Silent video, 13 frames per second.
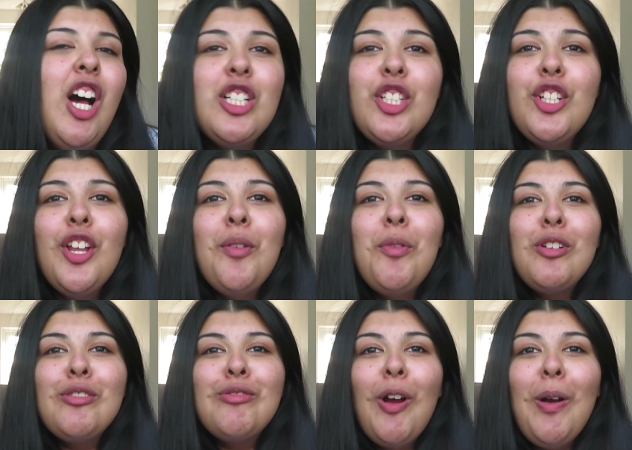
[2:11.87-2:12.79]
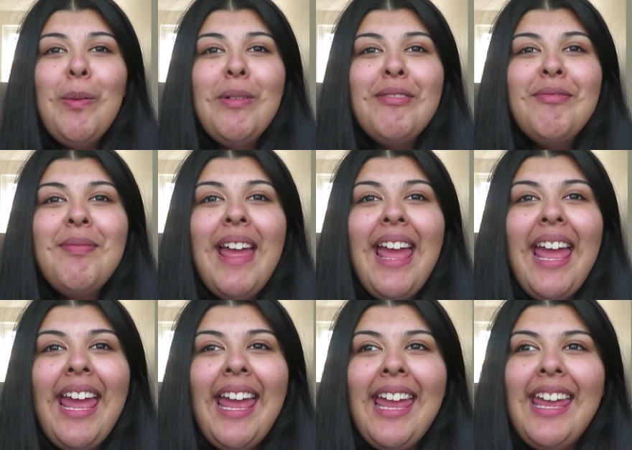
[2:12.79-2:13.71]
I don't know what's wrong with
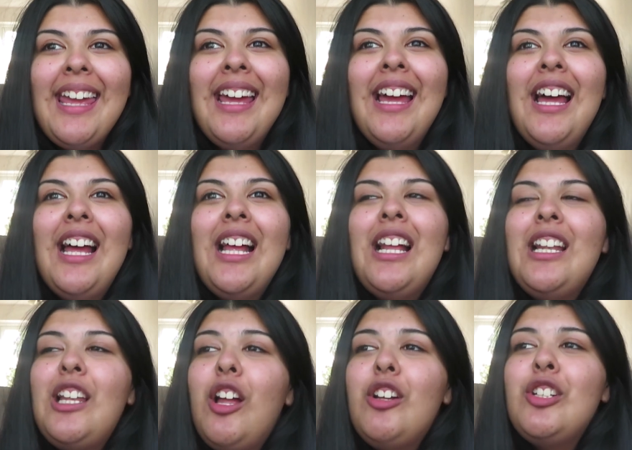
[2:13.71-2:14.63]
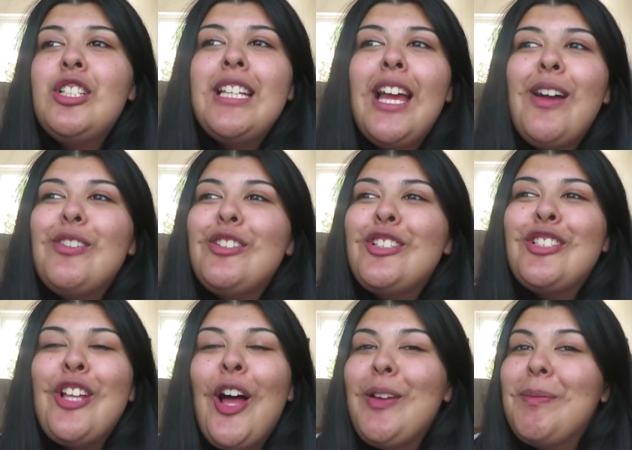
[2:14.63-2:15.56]
me. Last year, I was
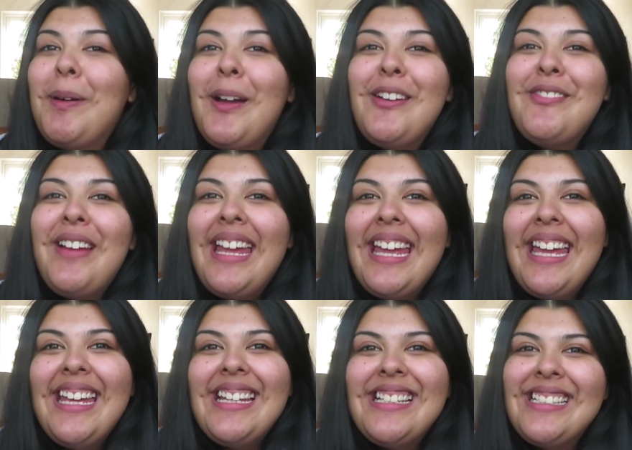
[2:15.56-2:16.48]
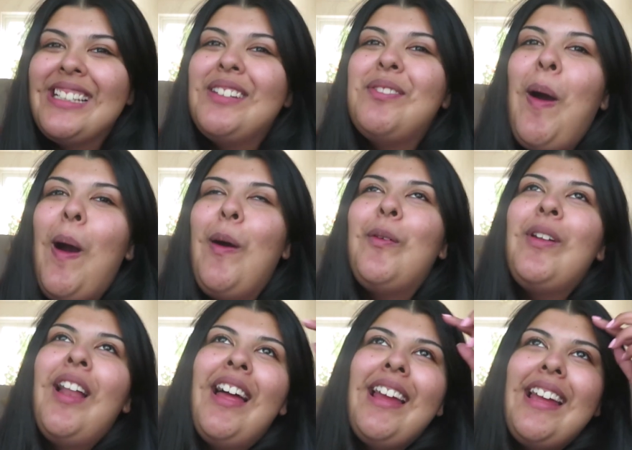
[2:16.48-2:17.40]
so motivated. Well,
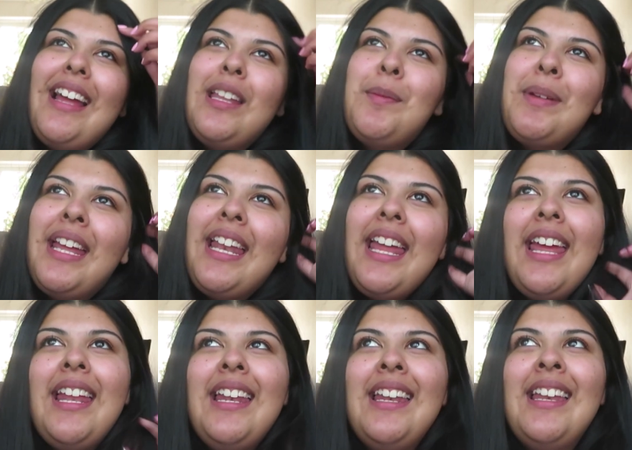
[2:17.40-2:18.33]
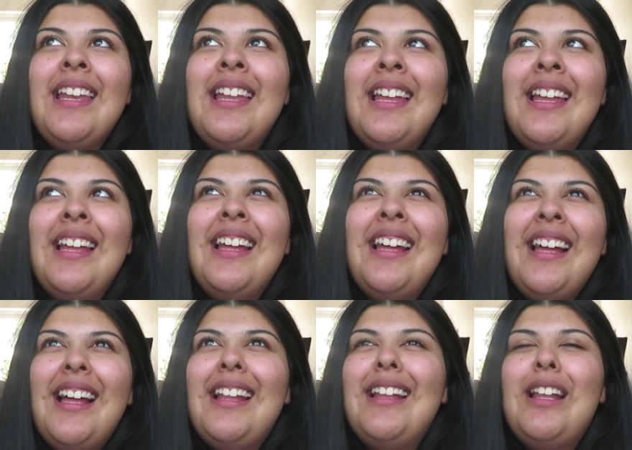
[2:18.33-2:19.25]
like, at the beginning.
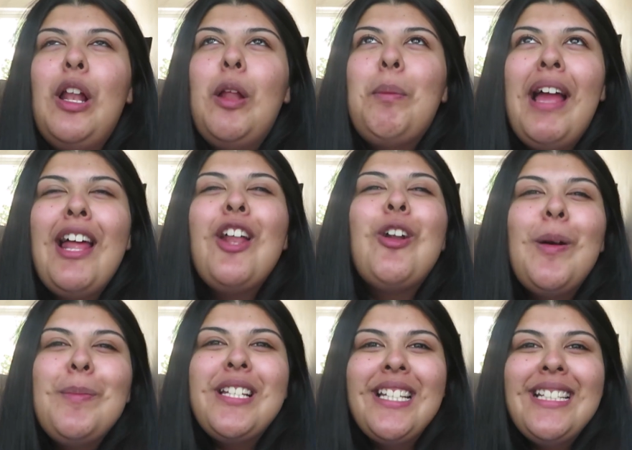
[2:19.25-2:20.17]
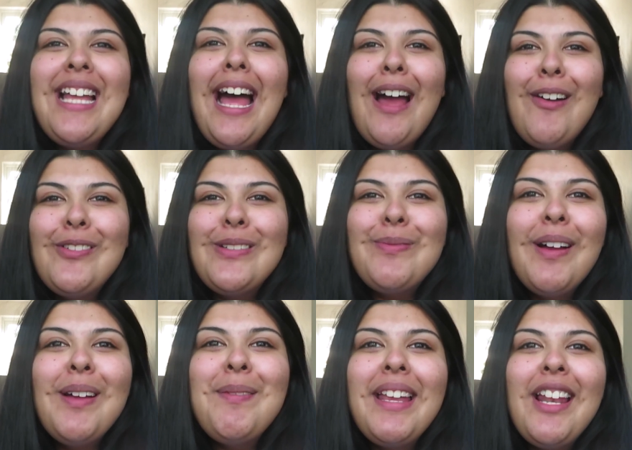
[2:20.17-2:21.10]
We had our ups and downs,
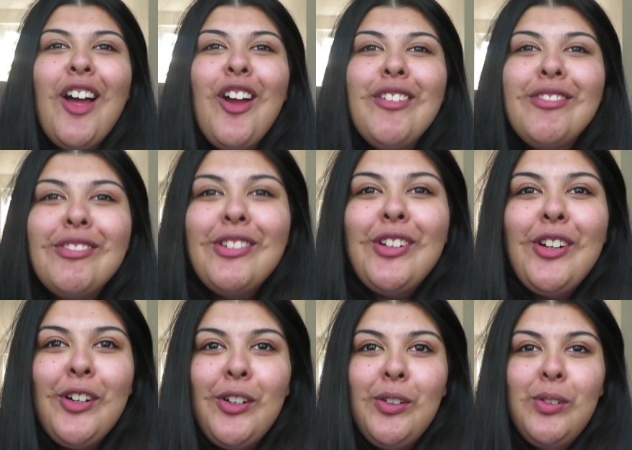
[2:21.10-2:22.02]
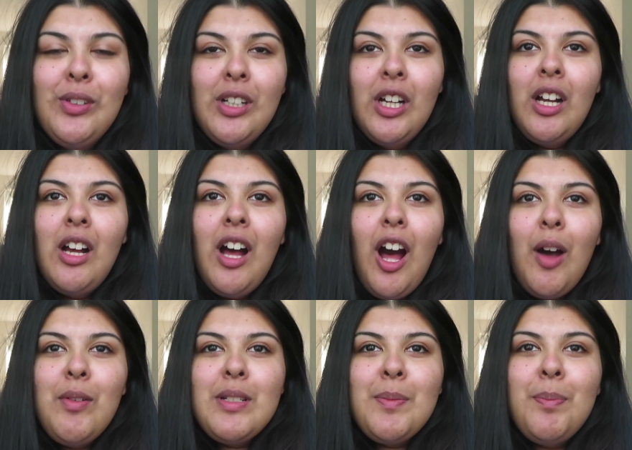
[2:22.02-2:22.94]
but I mean, overall,
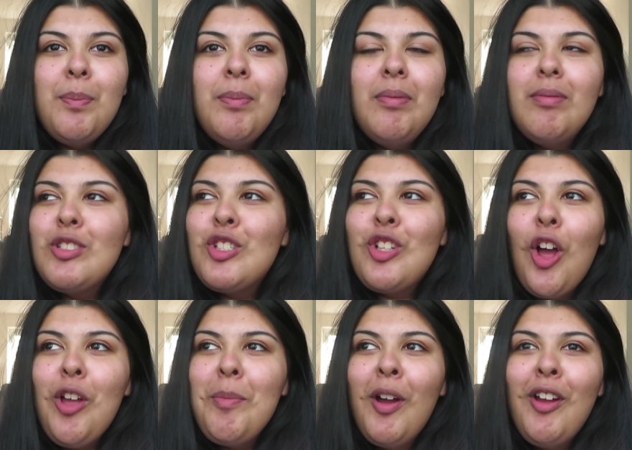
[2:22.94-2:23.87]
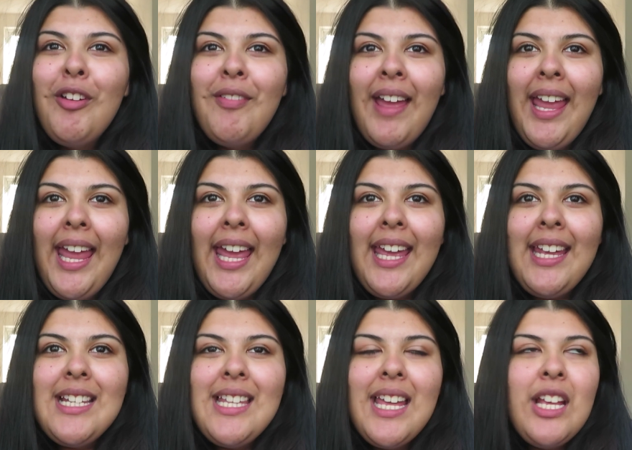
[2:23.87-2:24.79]
I was so
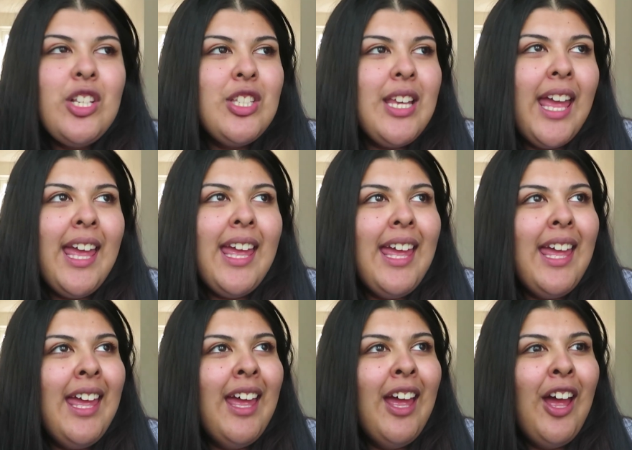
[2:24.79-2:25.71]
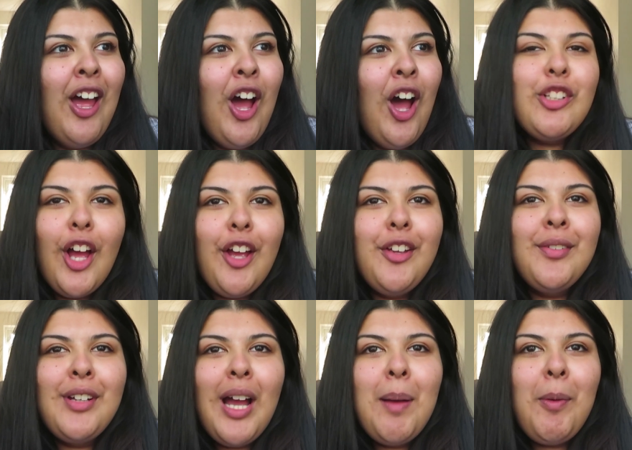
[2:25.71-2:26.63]
motivated this year. No,
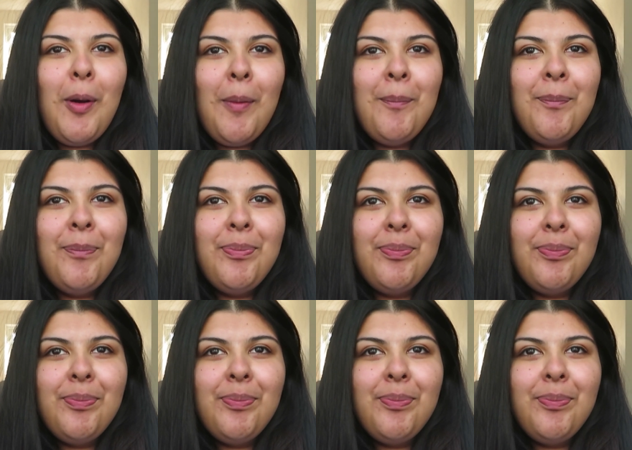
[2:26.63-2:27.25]
come on.